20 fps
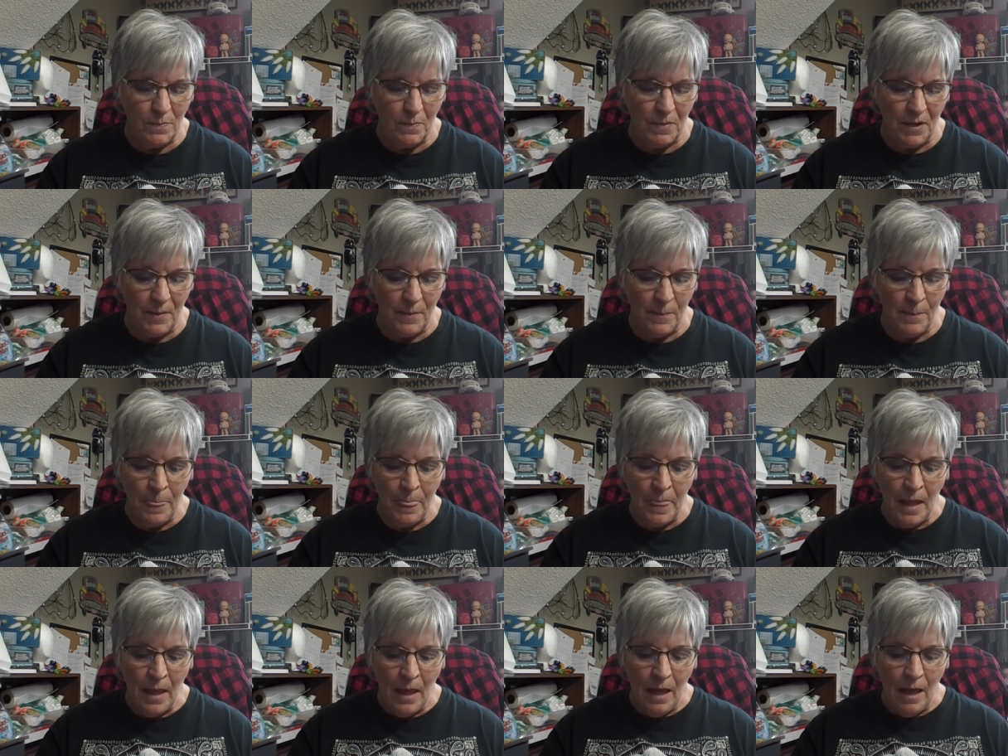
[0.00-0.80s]
But
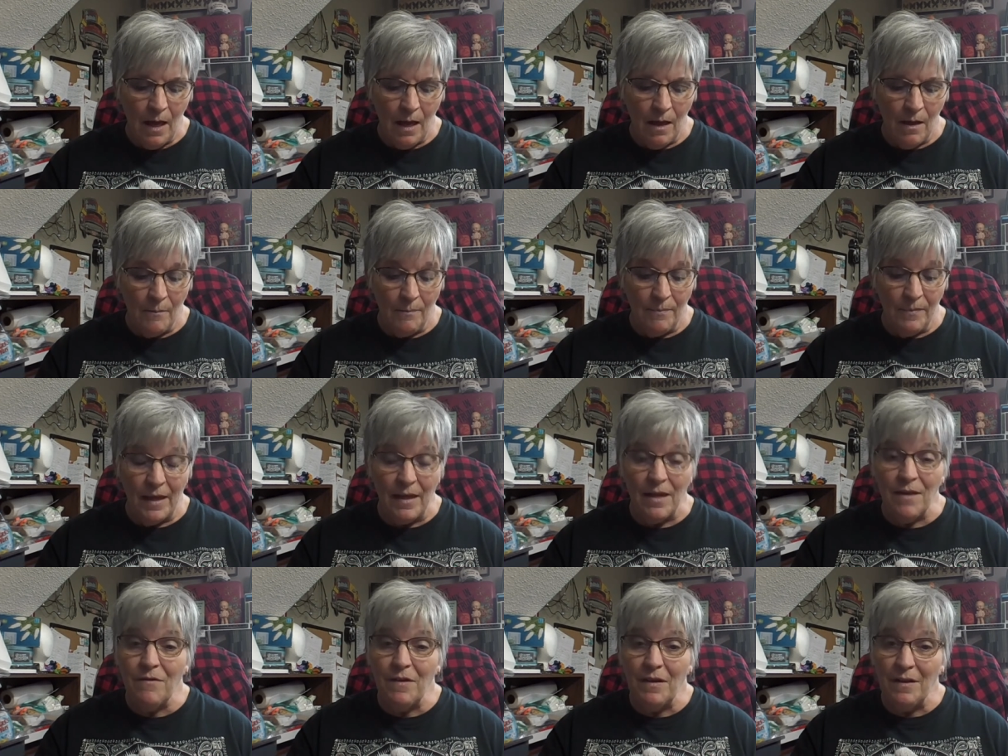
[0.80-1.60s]
They
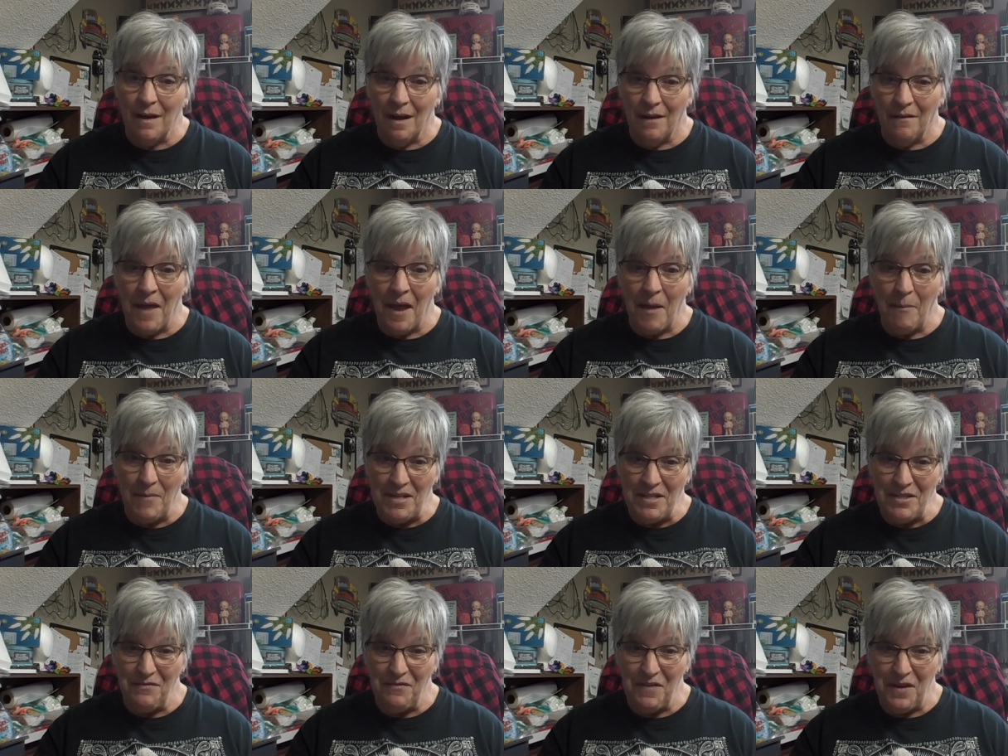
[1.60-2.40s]
even allow me
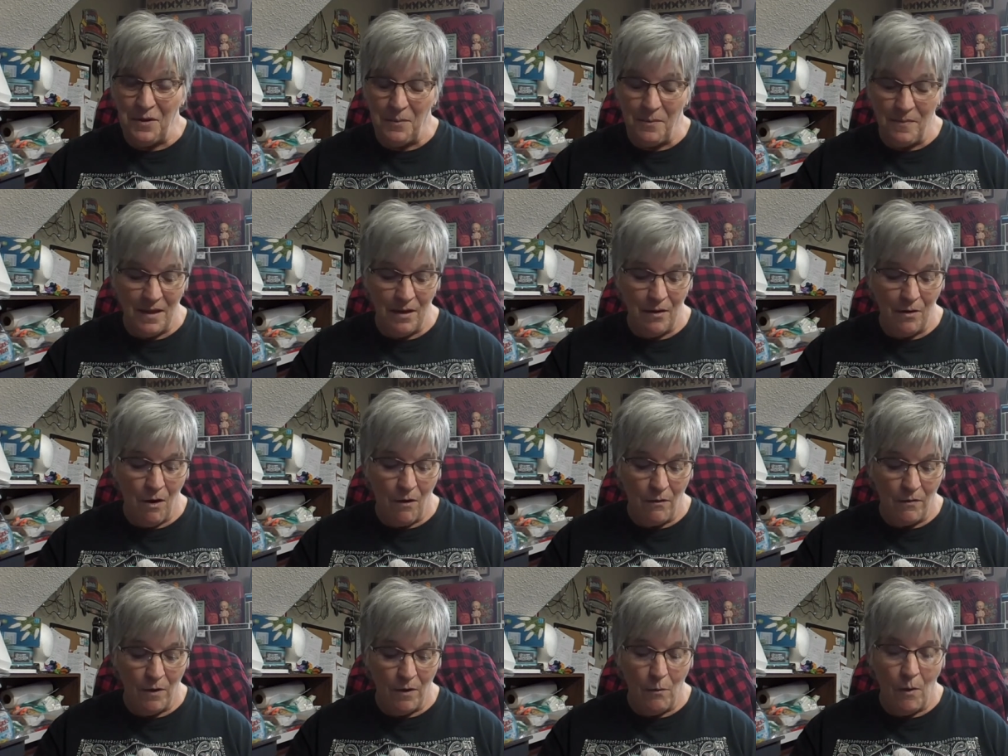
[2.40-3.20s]
to film there,
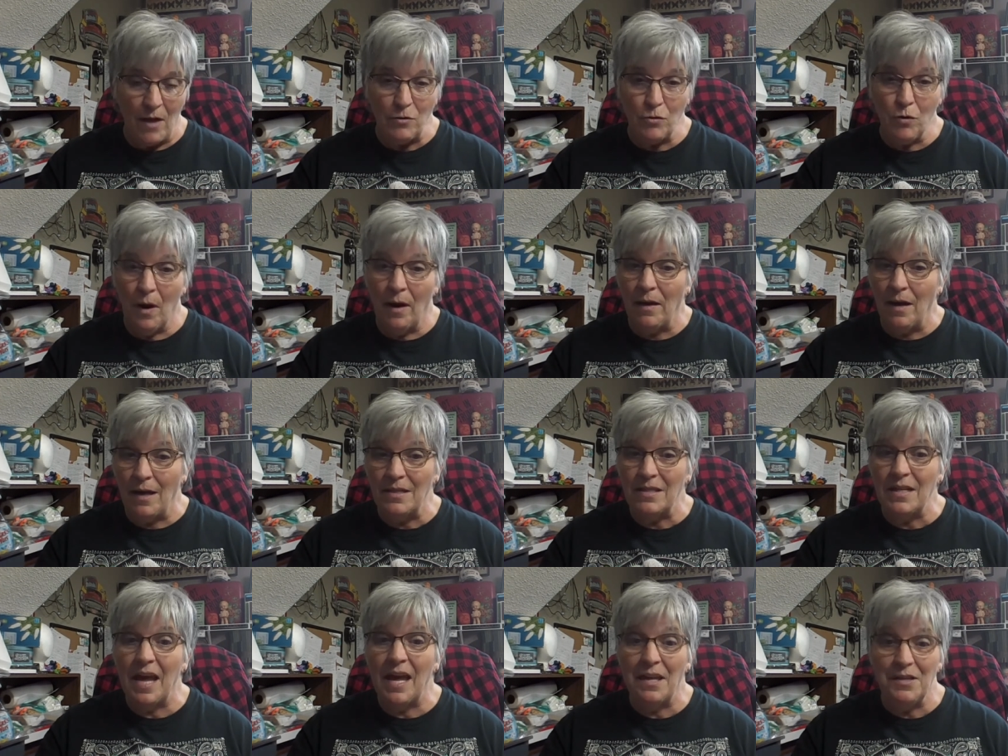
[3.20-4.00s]
although I try not
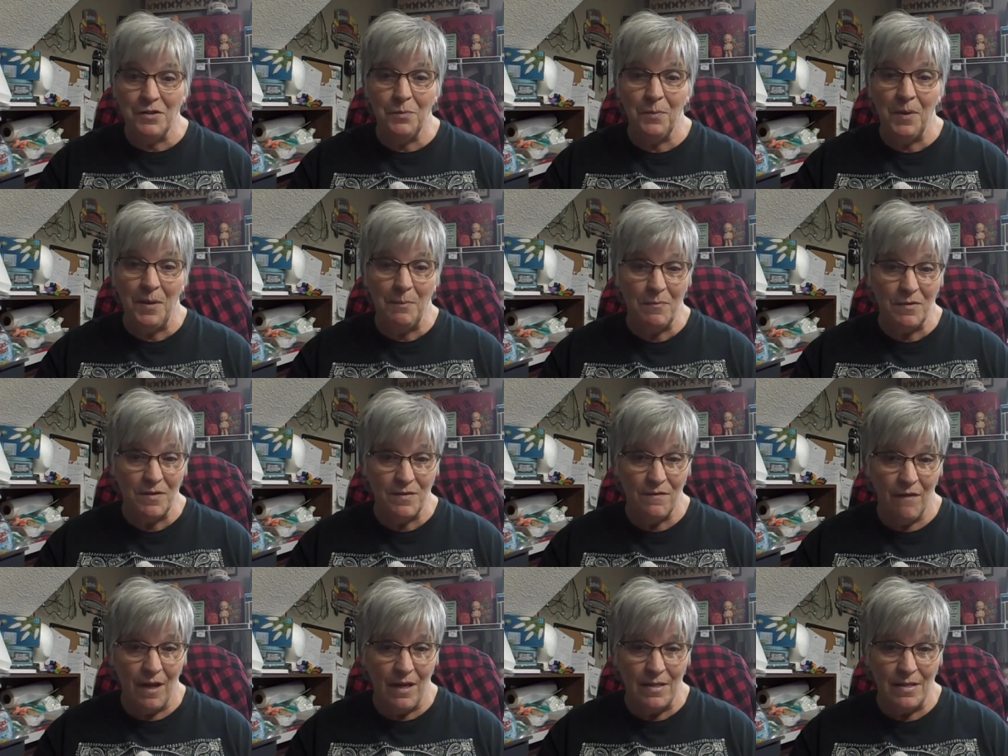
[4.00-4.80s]
to catch people's
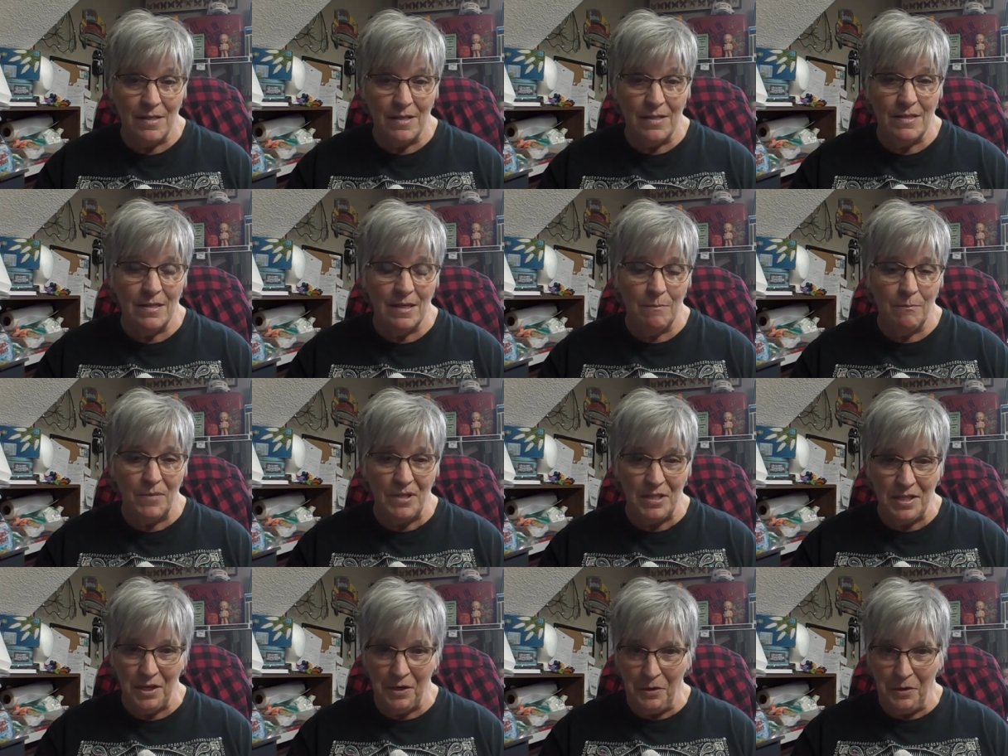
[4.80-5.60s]
faces, in
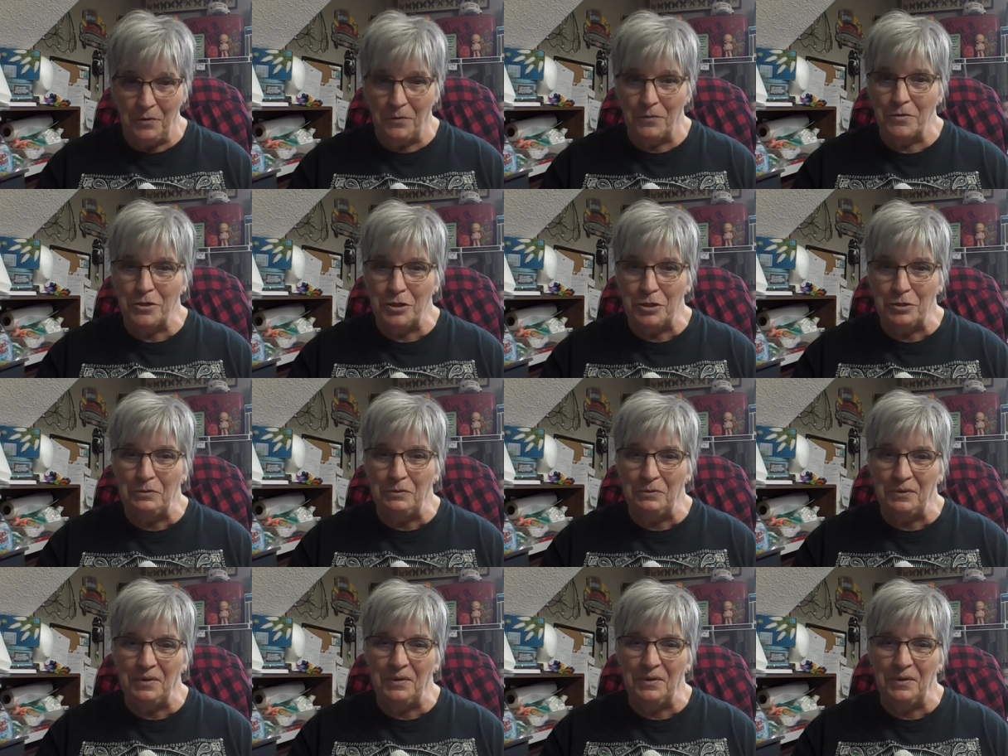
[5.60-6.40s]
particular
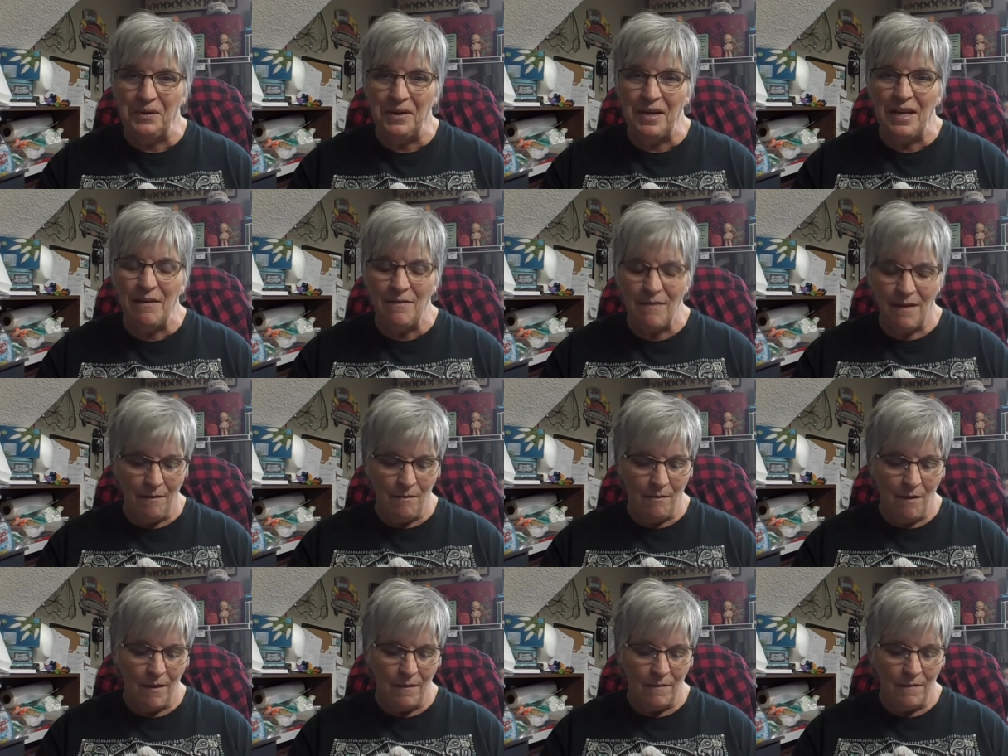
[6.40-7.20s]
children or anything
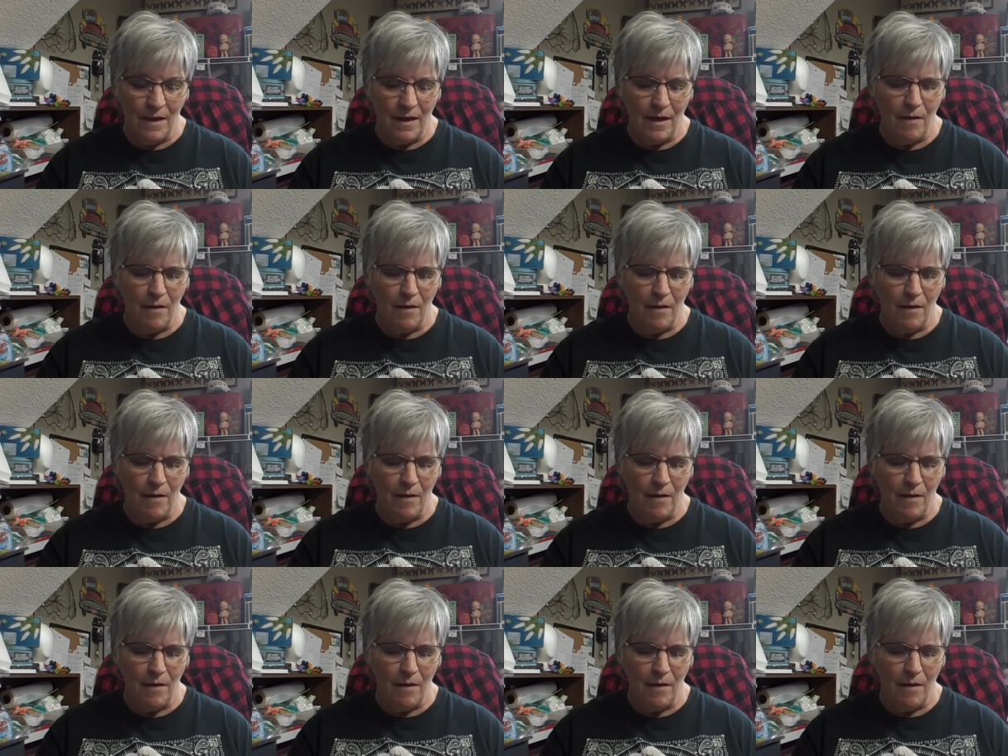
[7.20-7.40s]
like that.